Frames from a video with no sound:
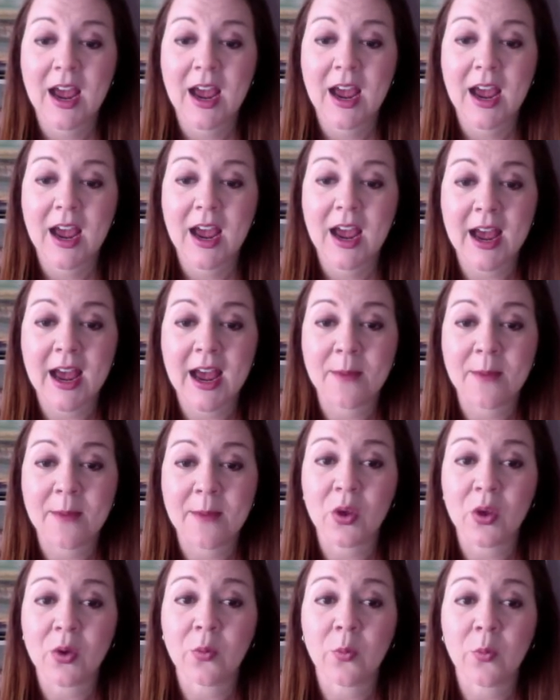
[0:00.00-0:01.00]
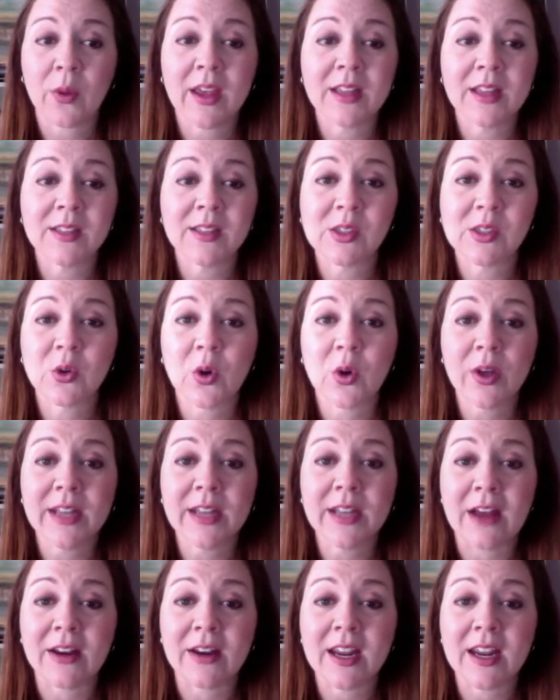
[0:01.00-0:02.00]
Um, we can scroll
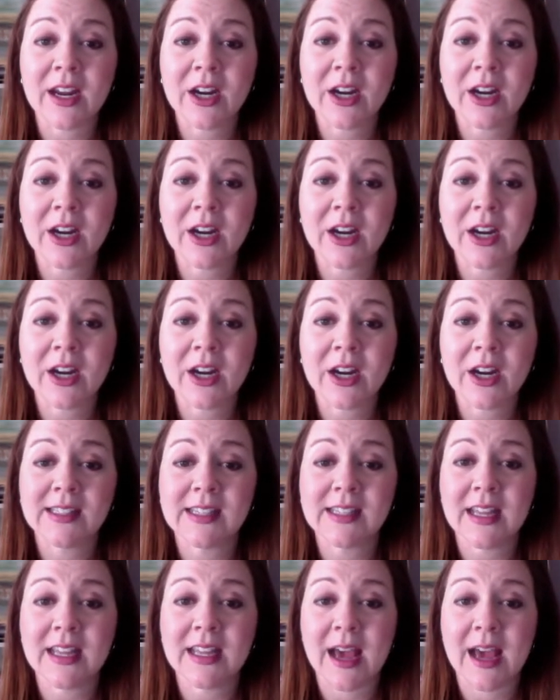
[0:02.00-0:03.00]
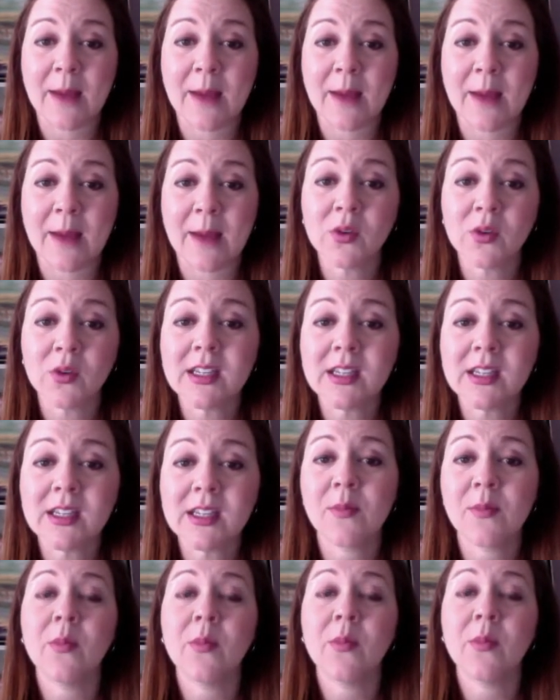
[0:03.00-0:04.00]
down here. We can see that most of the
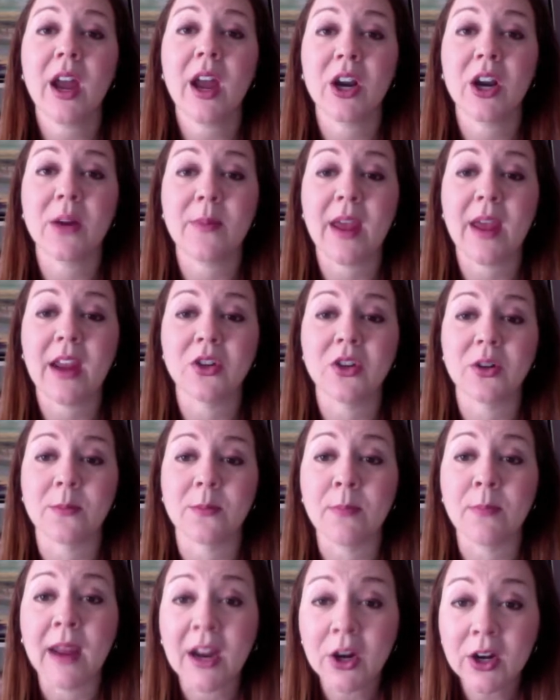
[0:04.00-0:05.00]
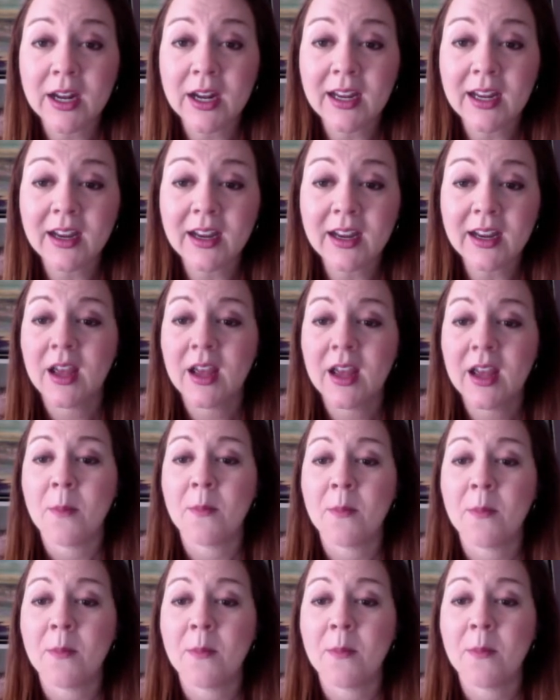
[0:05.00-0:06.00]
people on her page are married.
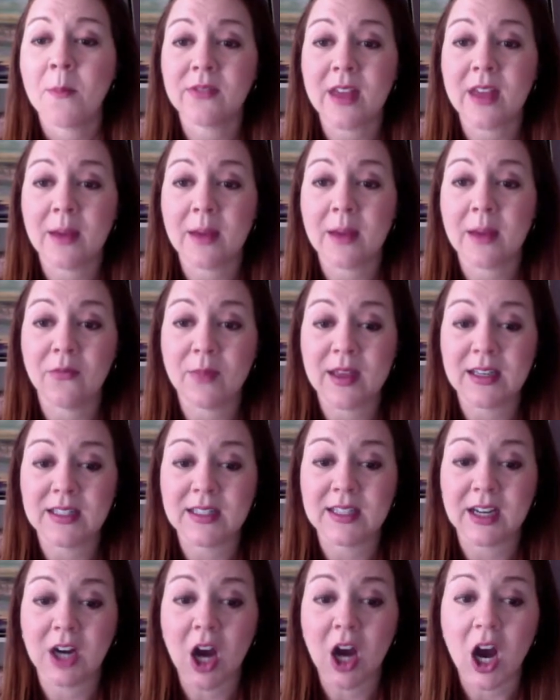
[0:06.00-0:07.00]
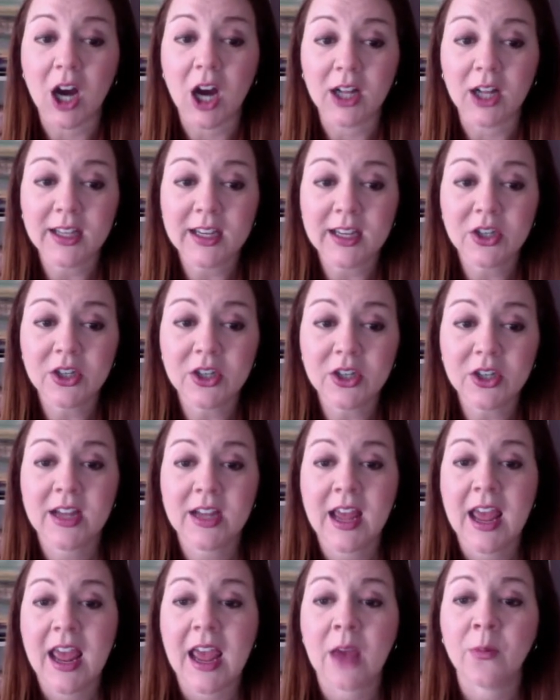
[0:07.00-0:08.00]
Most of them have been to college,
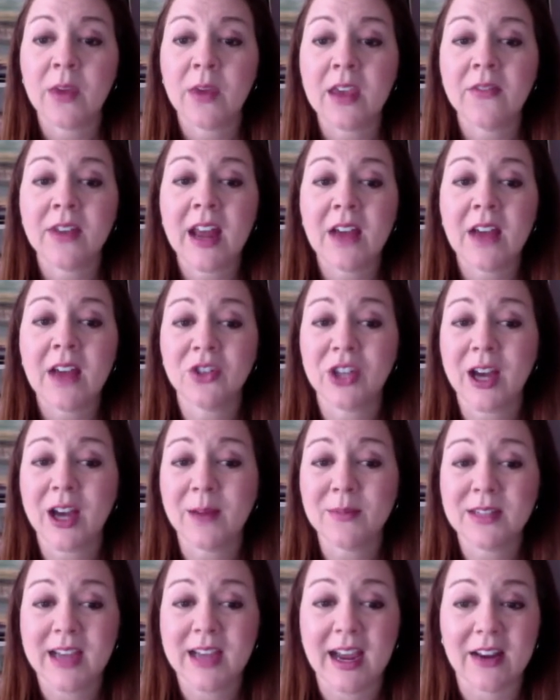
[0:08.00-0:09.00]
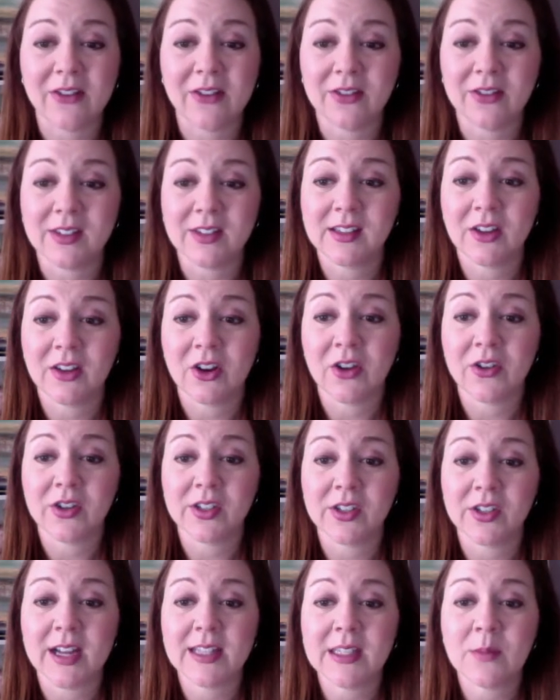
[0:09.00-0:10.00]
and we even have job titles. You know,
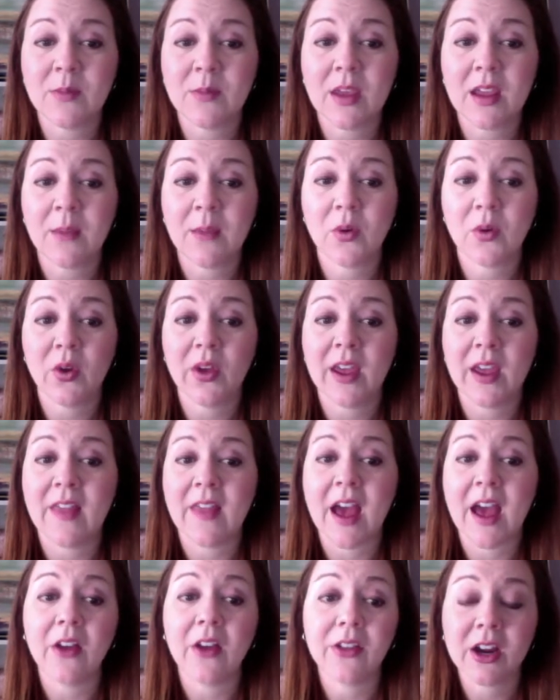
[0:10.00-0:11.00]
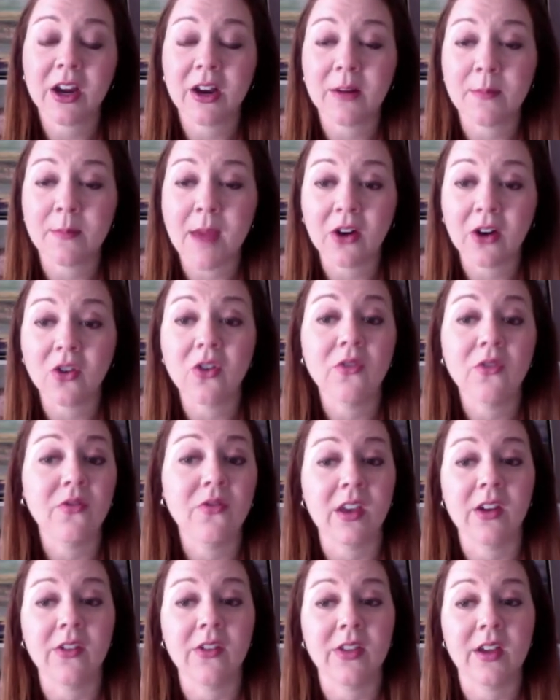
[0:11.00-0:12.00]
there's lots of people in the healthcare and medical
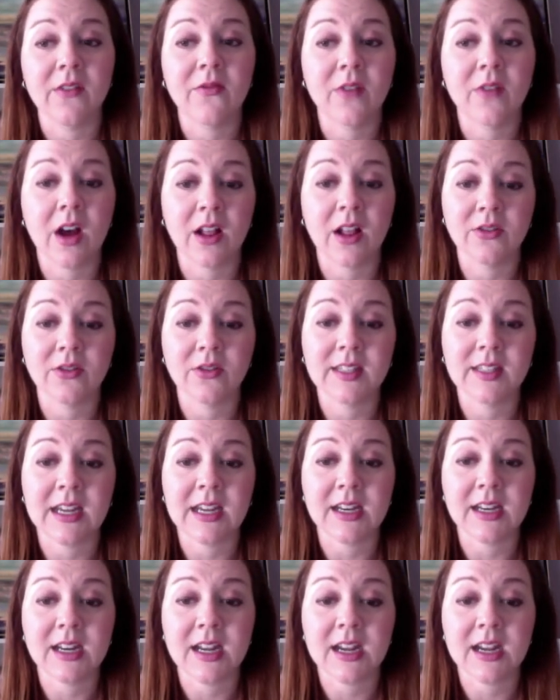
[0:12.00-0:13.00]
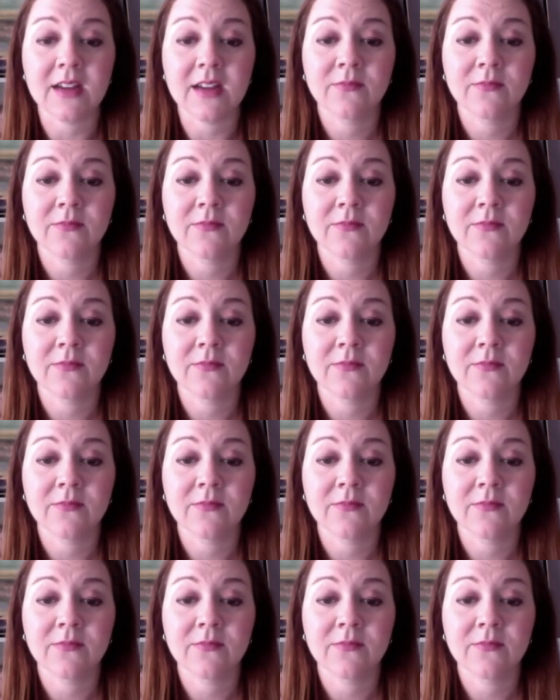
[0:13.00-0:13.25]
field that follow Sandy.